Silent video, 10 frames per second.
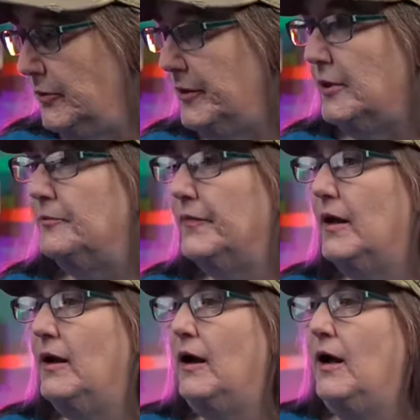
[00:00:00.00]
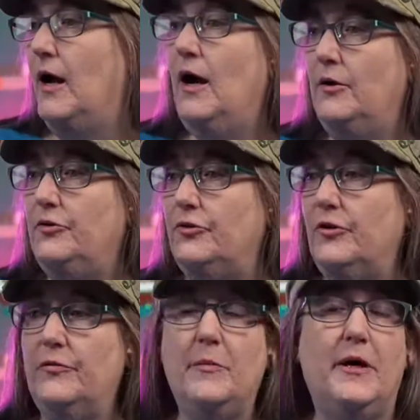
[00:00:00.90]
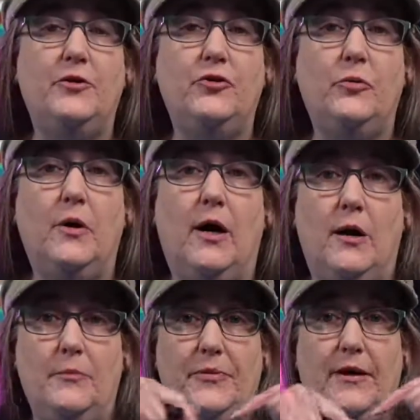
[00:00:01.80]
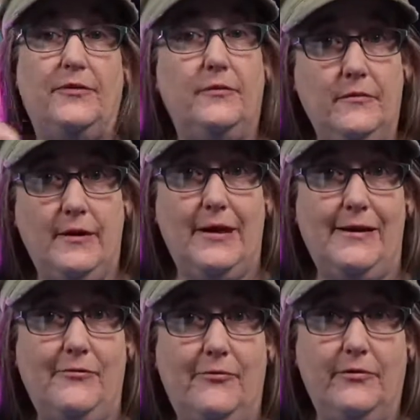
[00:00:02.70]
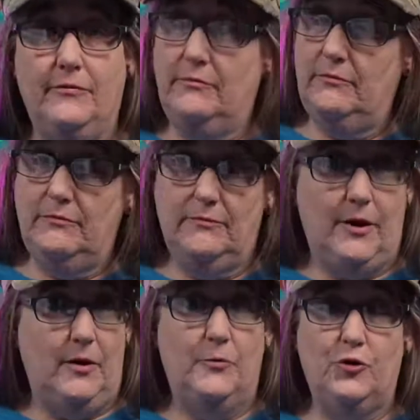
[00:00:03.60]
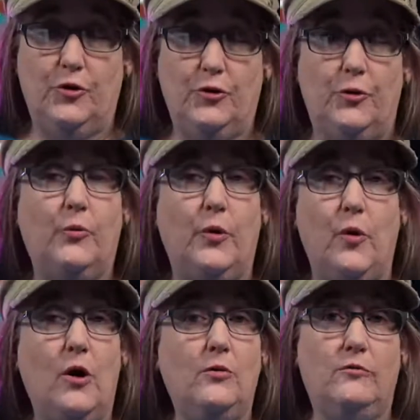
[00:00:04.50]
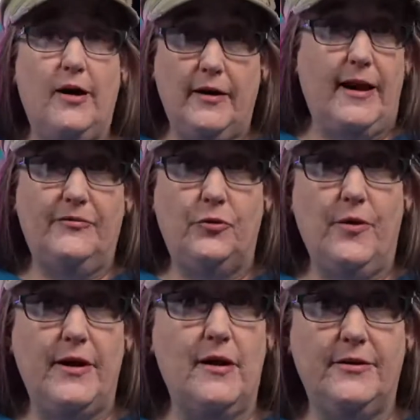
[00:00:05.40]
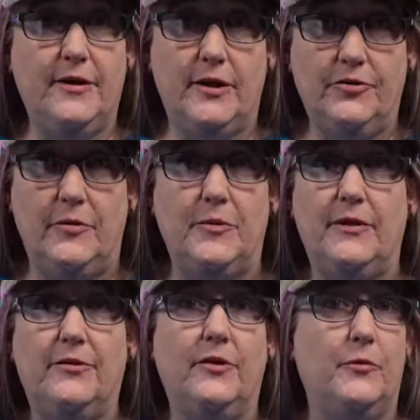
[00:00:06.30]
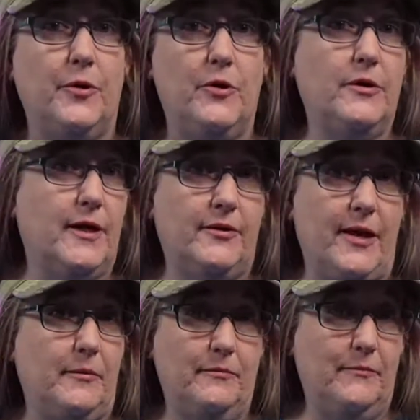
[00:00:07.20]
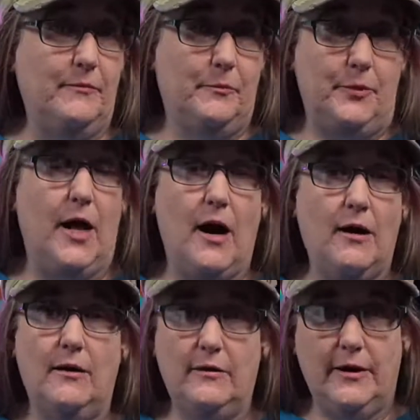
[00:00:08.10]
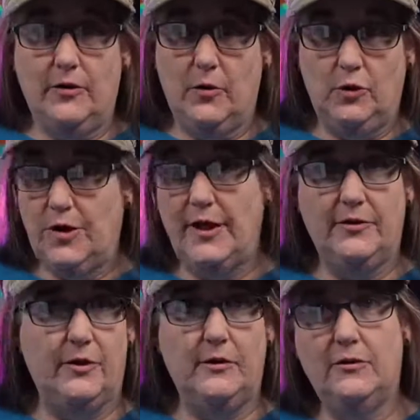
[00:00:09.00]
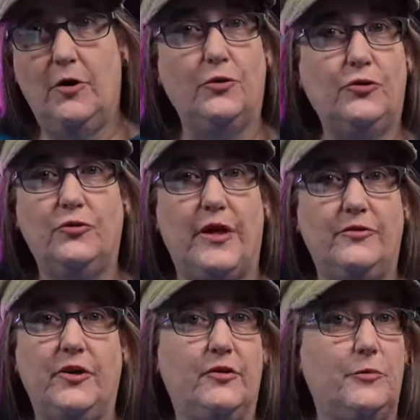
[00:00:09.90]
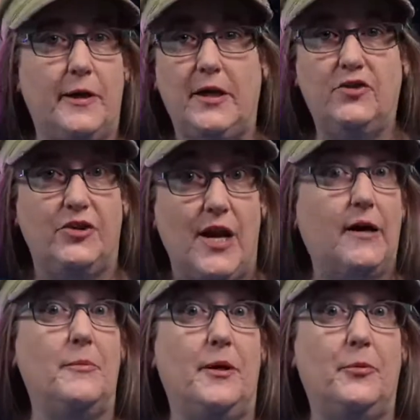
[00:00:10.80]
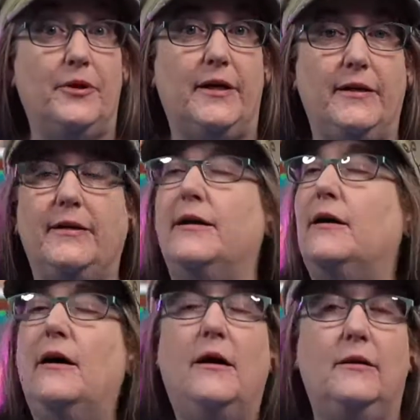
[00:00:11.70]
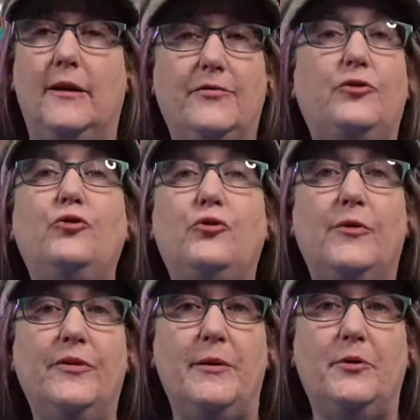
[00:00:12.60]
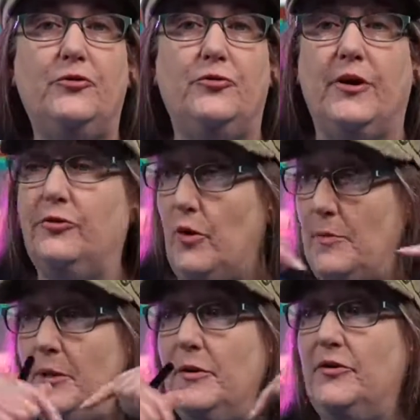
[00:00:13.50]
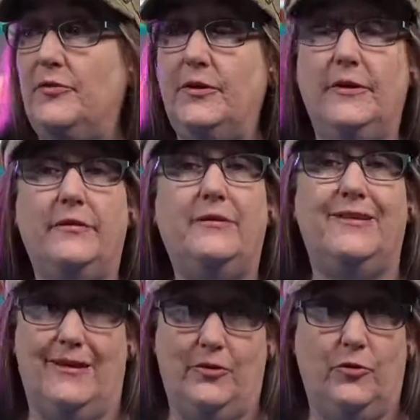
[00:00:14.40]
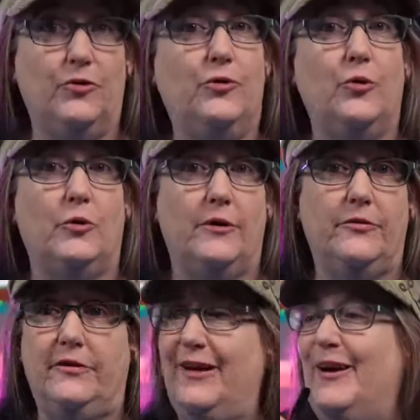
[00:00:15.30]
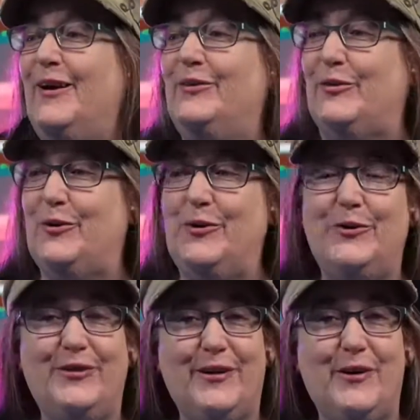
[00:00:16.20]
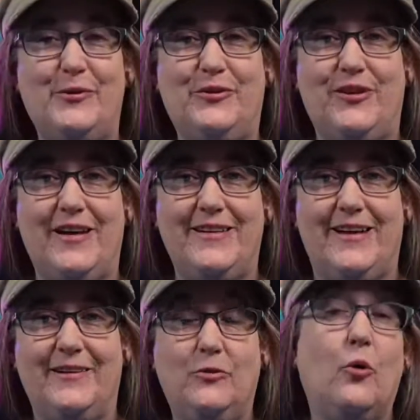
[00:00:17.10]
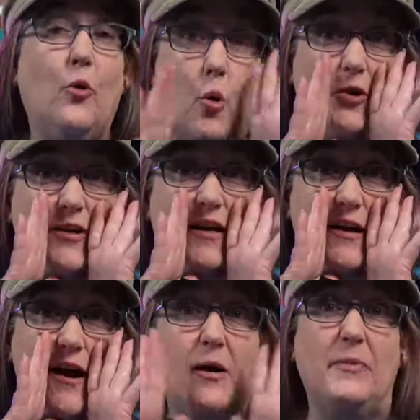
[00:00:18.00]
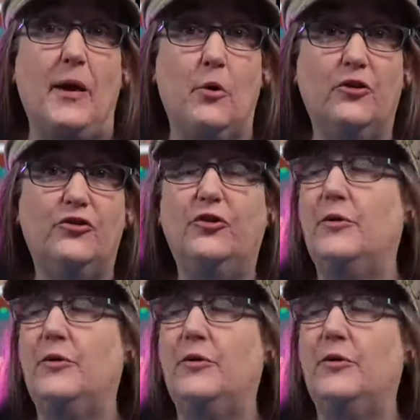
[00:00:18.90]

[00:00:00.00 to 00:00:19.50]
we go? Just going to remind you that if, and I'm sure you do, we all have to create content on some level, and we all get that block, looking at the cursor, dancing on the page and not coming up with an idea. Life is too short for that much stress. So I made myself a list. It is also your list. So go to yourtechcoach.net or .com. That works too